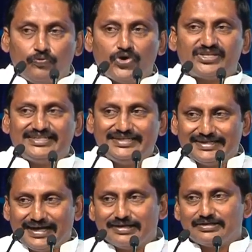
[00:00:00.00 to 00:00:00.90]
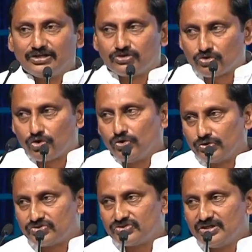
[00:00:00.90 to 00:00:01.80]
1400
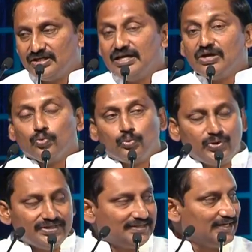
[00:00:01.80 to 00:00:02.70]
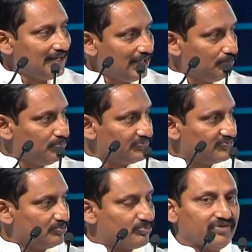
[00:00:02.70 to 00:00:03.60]
crores with the help of the